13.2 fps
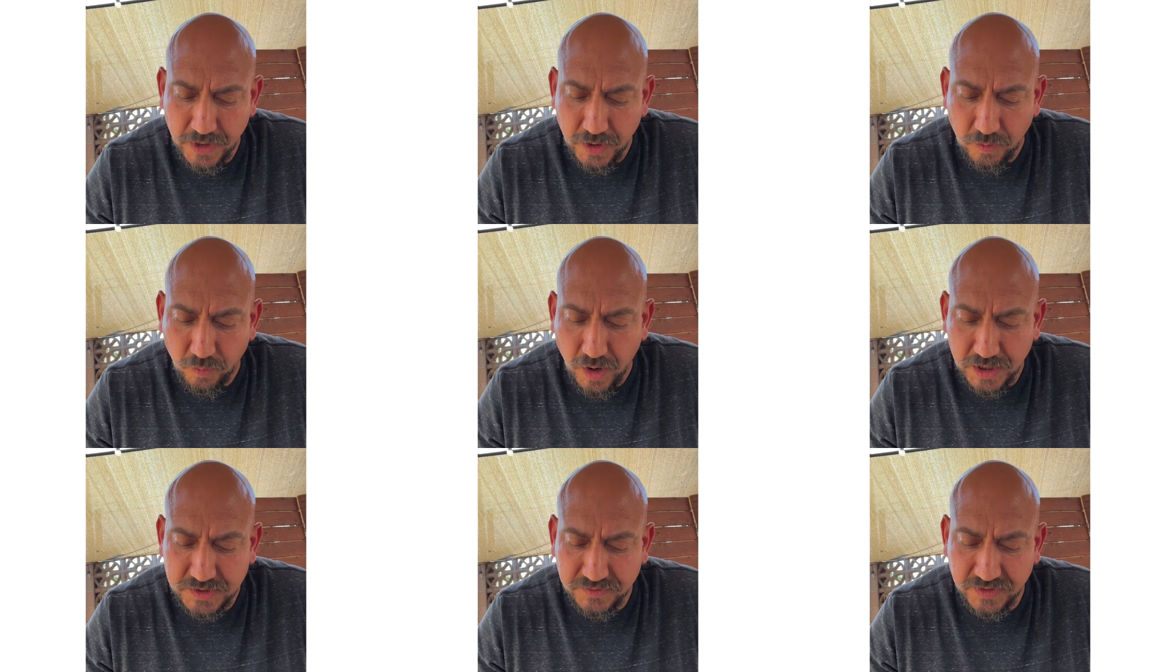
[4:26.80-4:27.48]

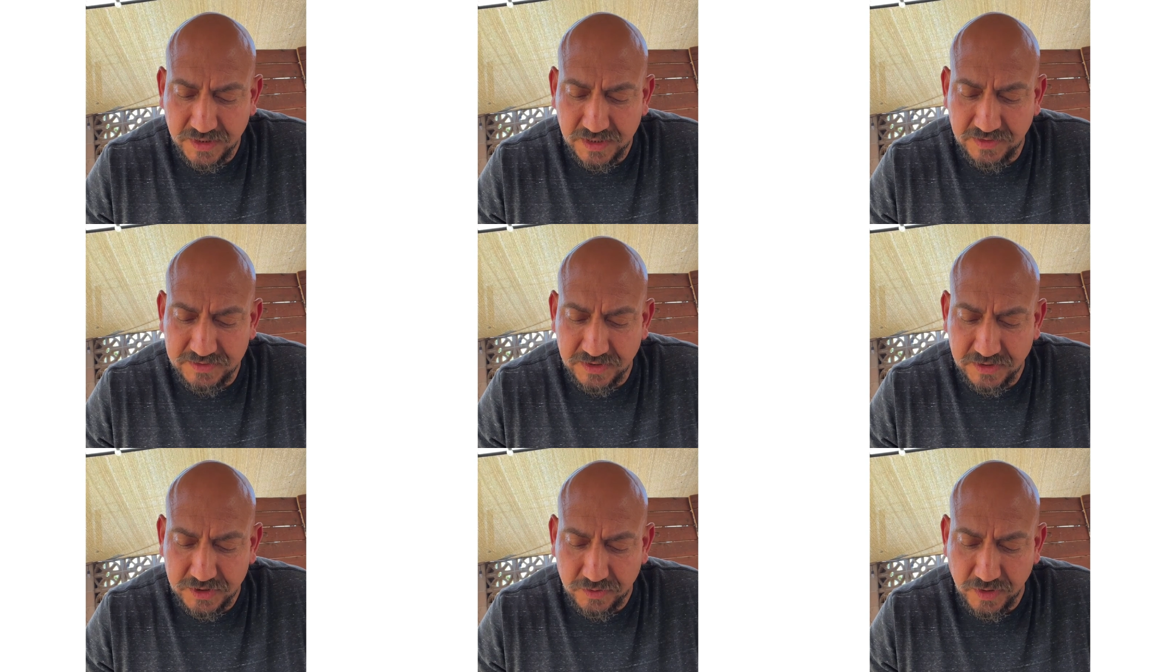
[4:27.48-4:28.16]
Watch for the leaves
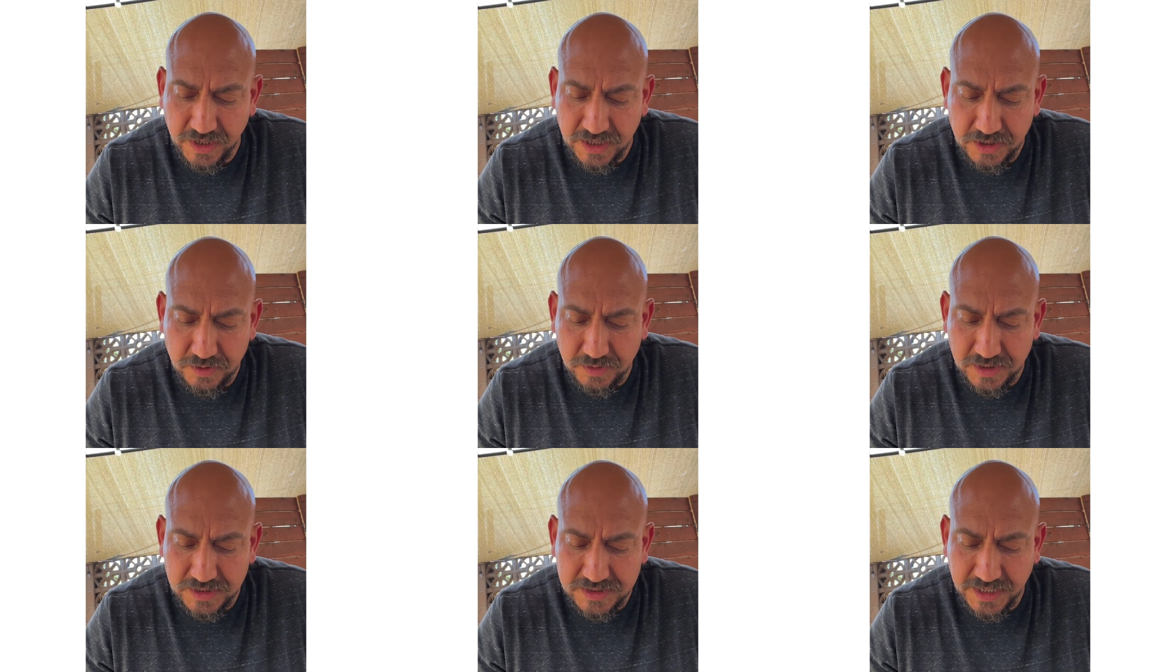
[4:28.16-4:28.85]
on the tree, and you
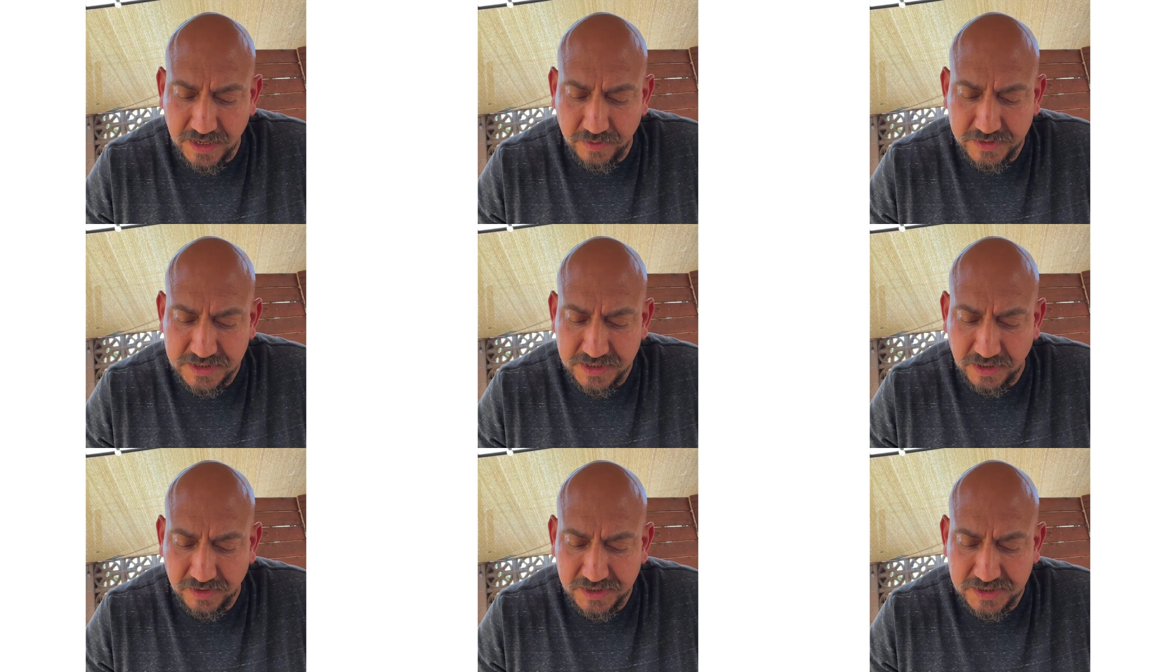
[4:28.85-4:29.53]
can tell it's
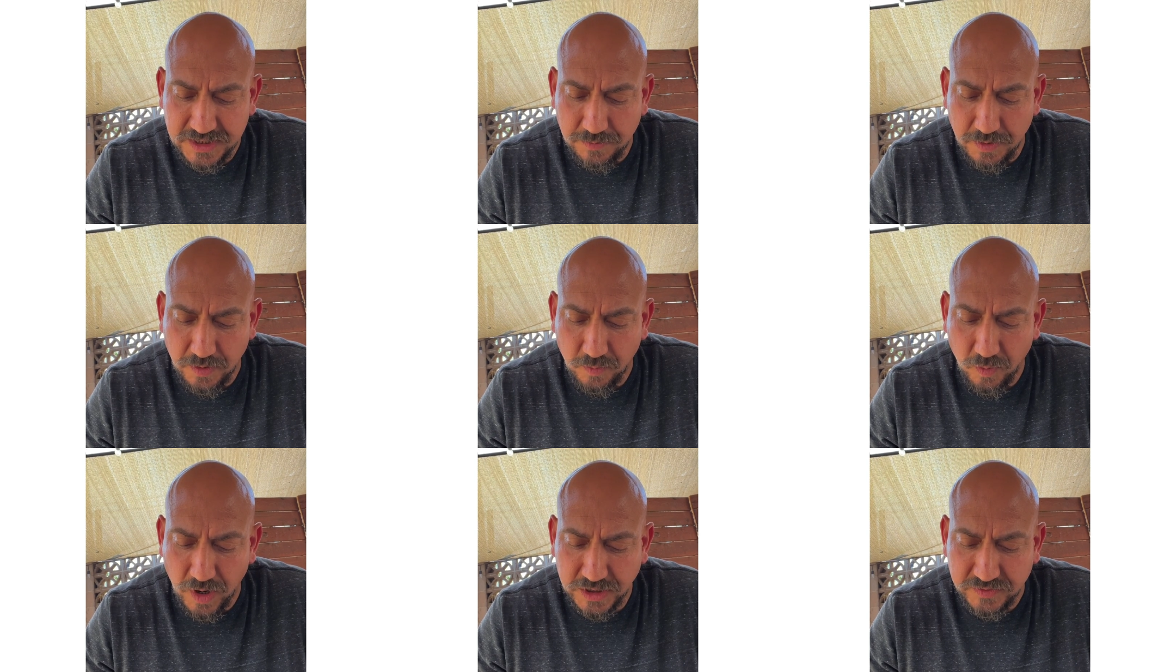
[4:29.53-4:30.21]
nearly summer.
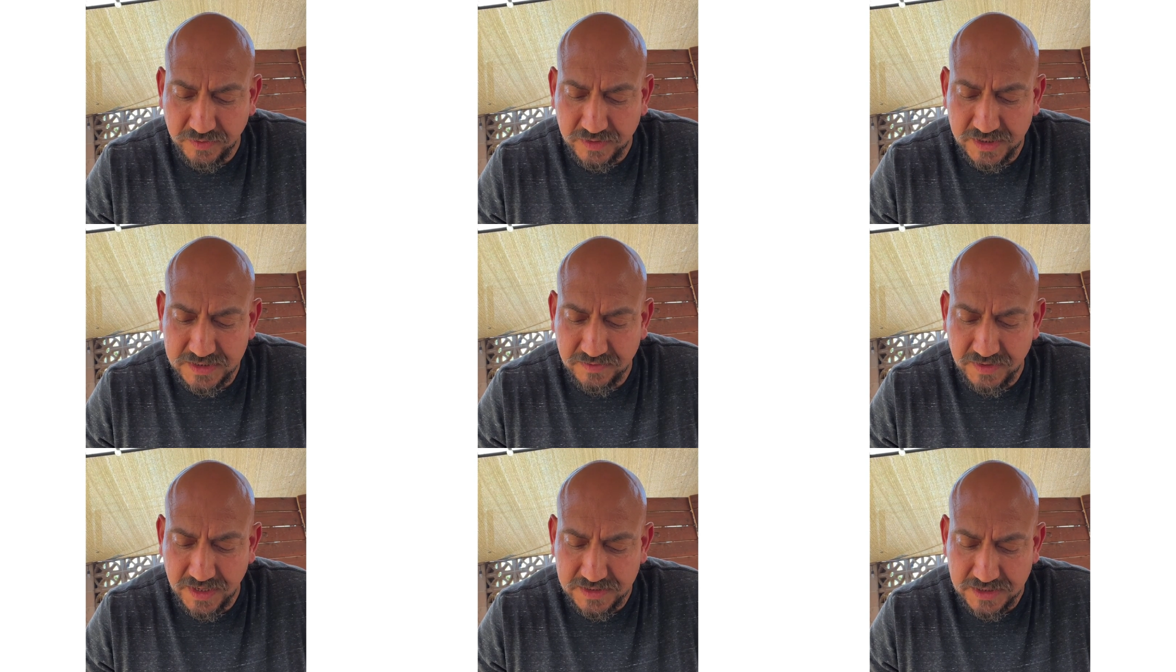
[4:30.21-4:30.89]
Watch for these
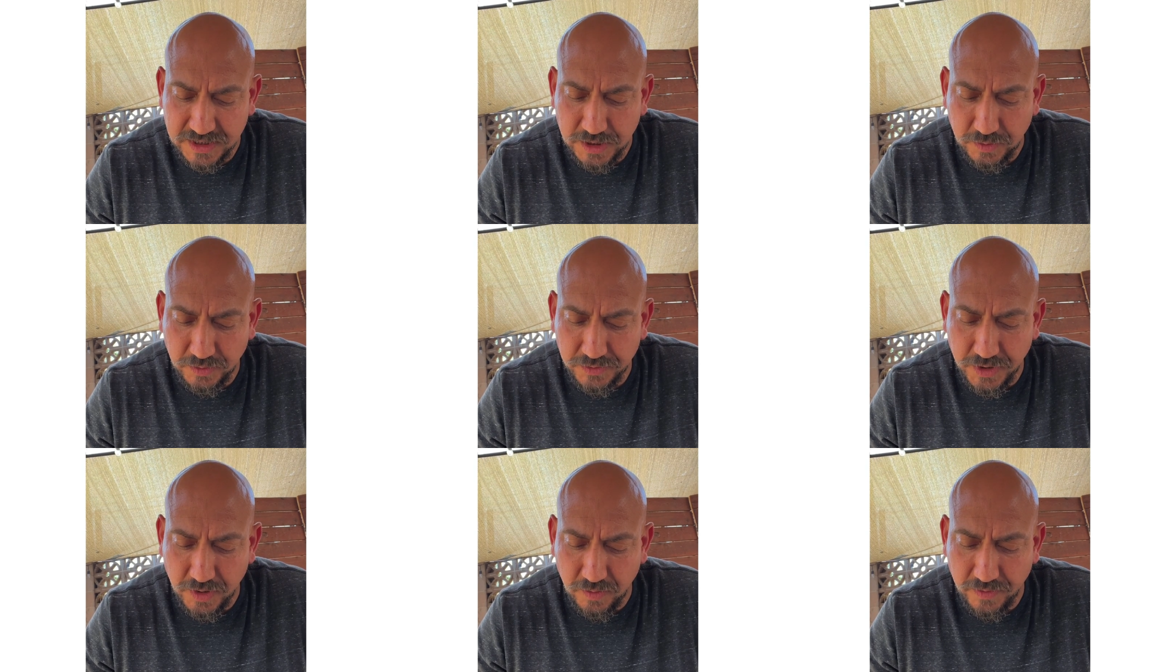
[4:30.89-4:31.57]
events, and you'll
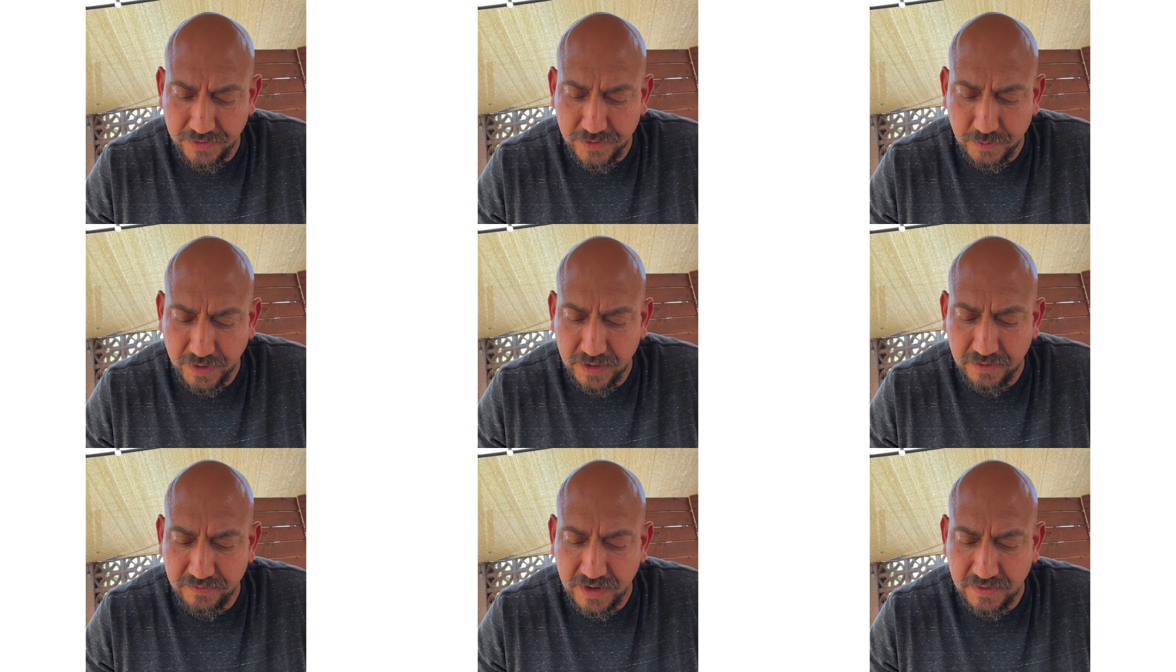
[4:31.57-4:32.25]
know that the
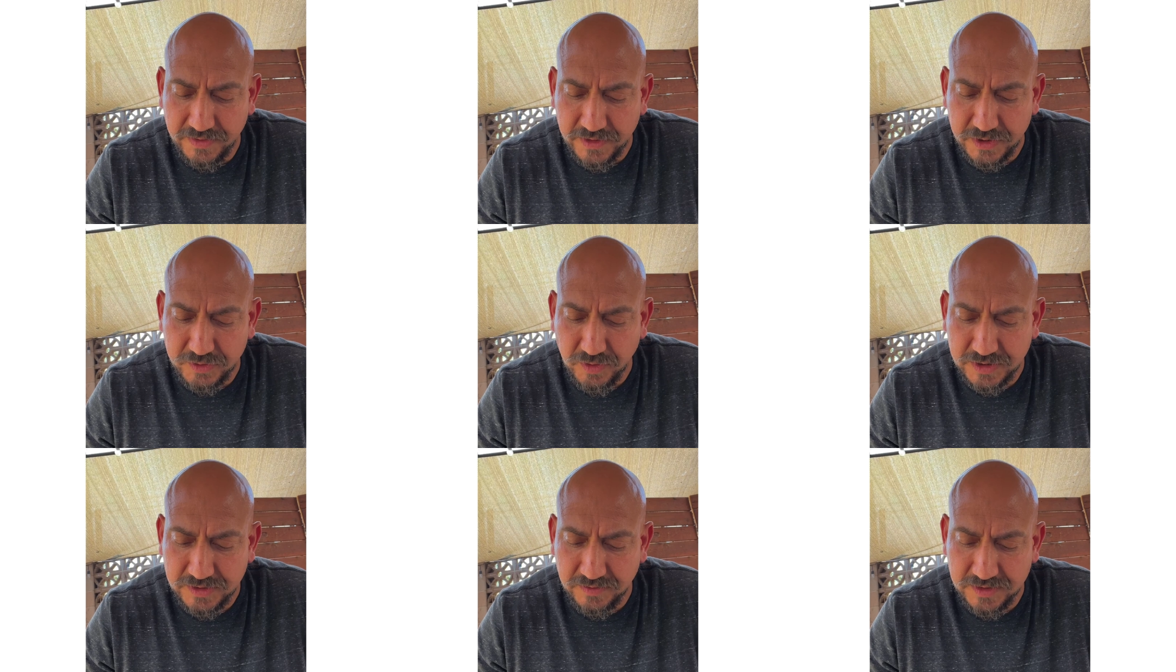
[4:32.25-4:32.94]
great event, the
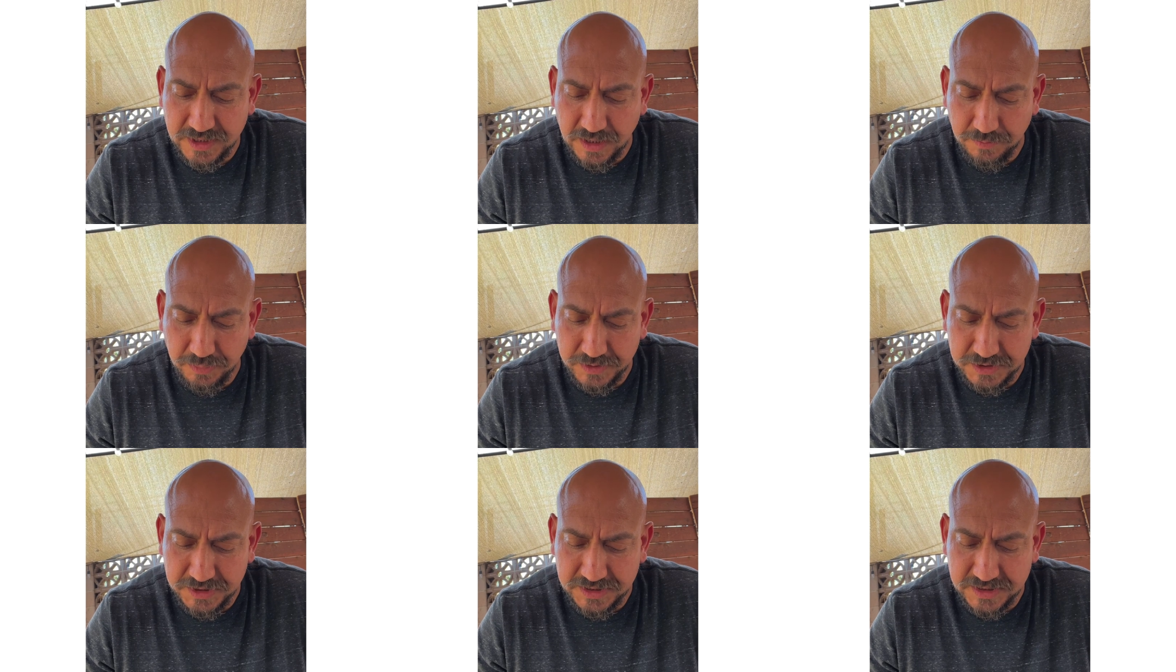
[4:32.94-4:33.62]
destruction of the temple
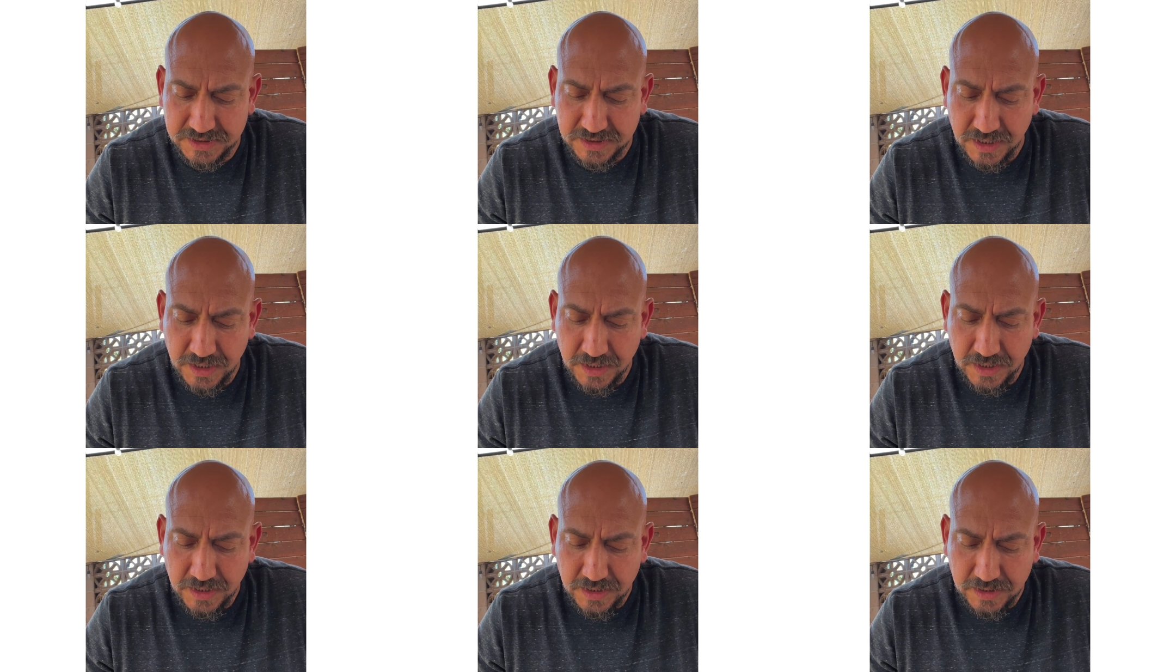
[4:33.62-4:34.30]
and Jesus'
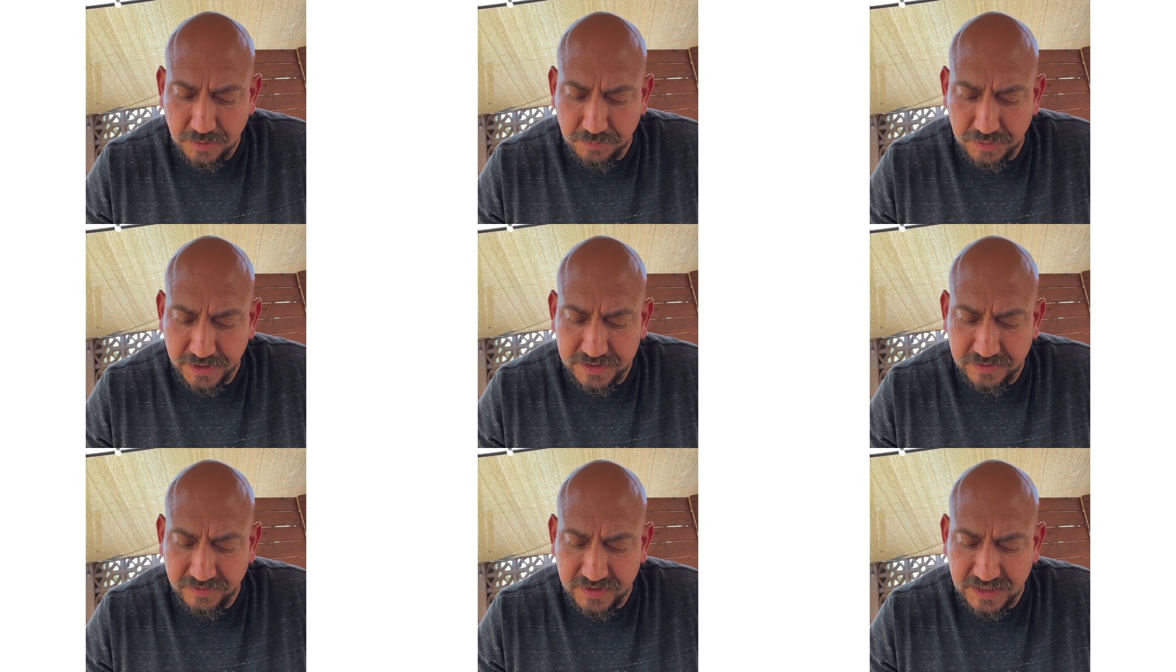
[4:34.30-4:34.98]

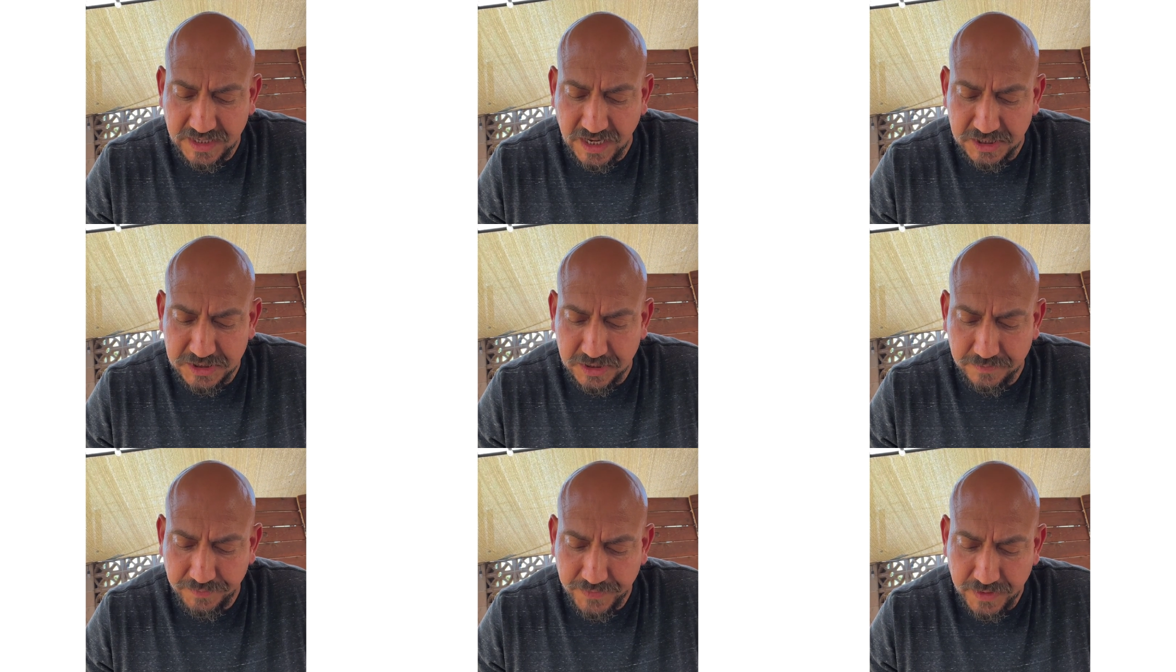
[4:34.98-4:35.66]
complete vindication,